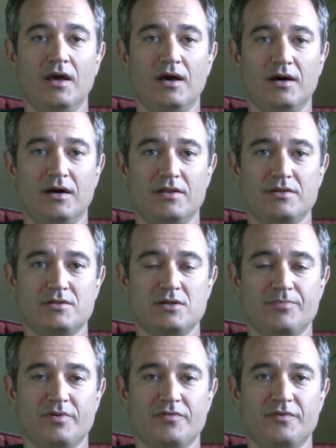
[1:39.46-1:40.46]
The
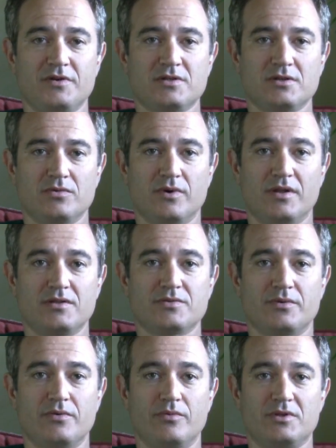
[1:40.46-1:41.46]
superficial ones,
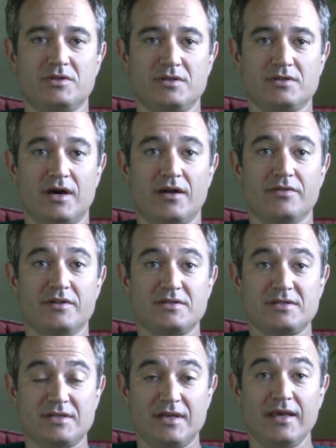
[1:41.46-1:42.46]
which is out on the
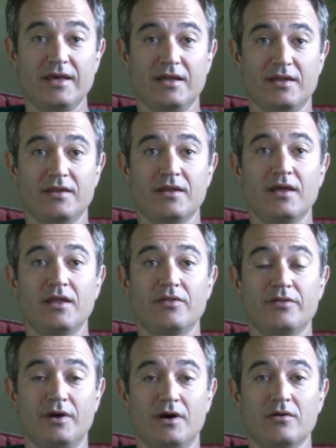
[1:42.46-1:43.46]
skin,
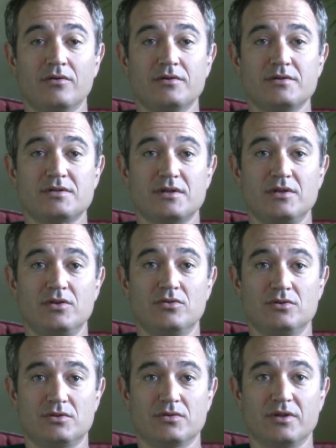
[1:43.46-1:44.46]
those
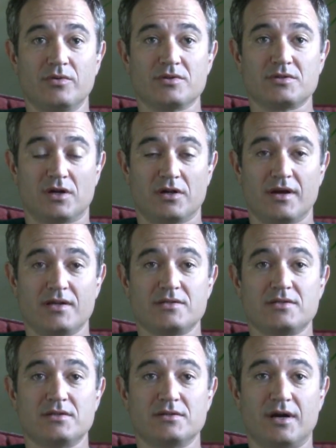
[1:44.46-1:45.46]
usually will start,
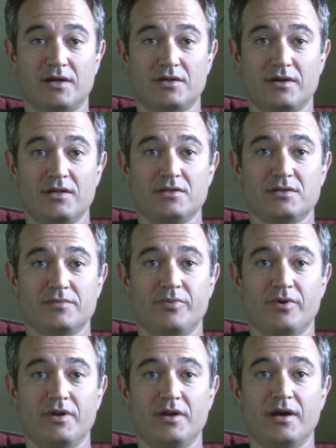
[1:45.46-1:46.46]
as Dr. Ettinger
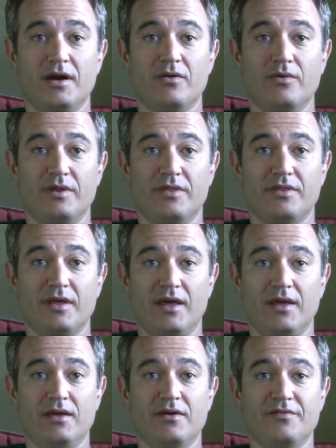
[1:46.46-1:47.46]
pointed out, with
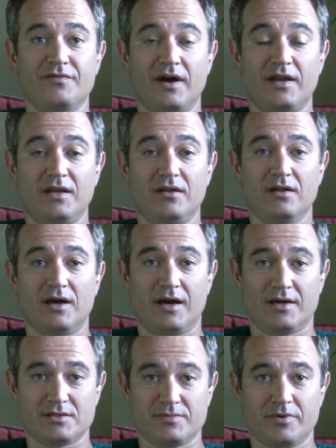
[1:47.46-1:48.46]
a fine needle
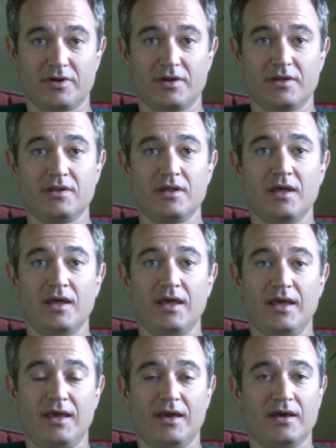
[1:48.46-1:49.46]
aspirate.
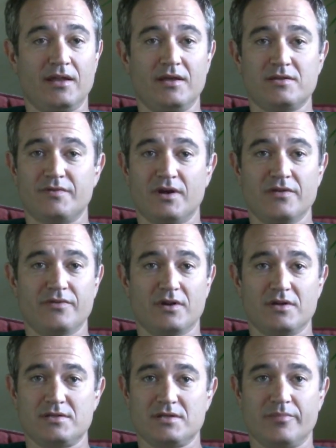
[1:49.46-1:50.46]
And it's very,
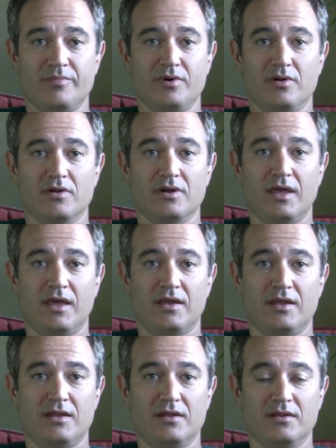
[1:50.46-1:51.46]
very simple.
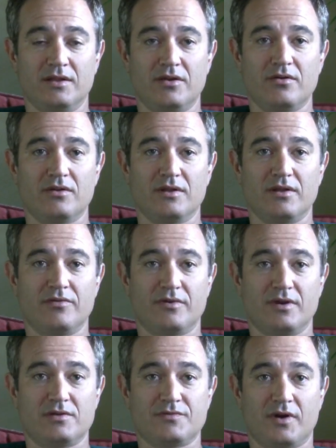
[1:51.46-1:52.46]
And it literally,
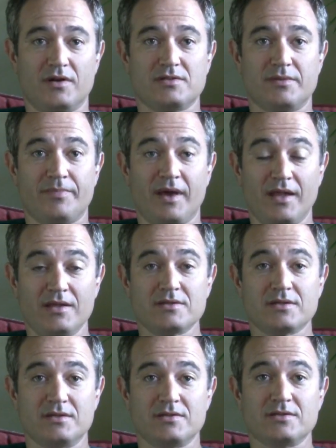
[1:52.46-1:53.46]
as far as the pet is
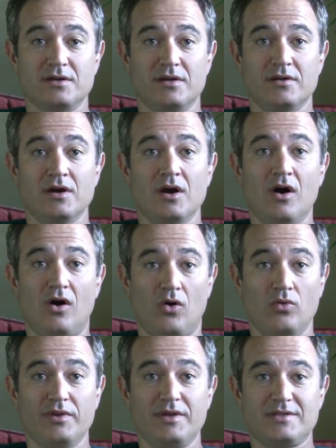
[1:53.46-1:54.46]
concerned,
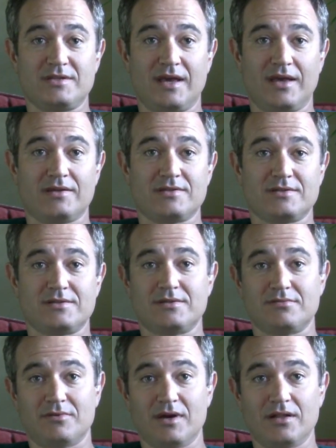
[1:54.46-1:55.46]
only takes,
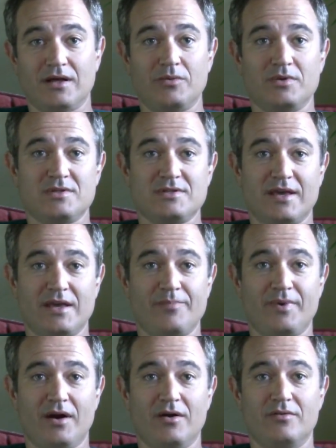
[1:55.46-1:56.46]
well, I would say
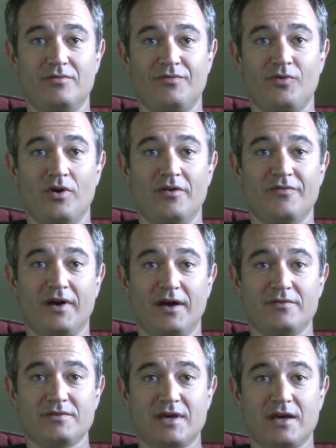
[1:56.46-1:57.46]
about 4 or
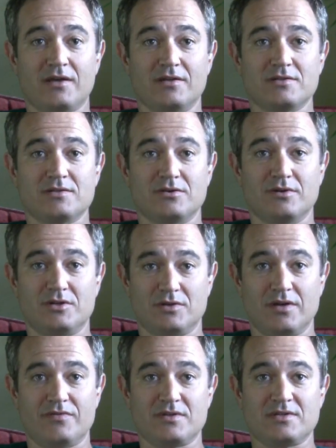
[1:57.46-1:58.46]
5 seconds to
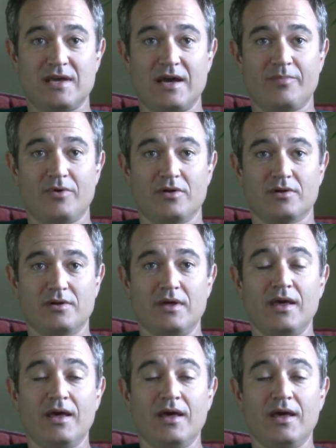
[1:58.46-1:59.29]
retrieve the sample.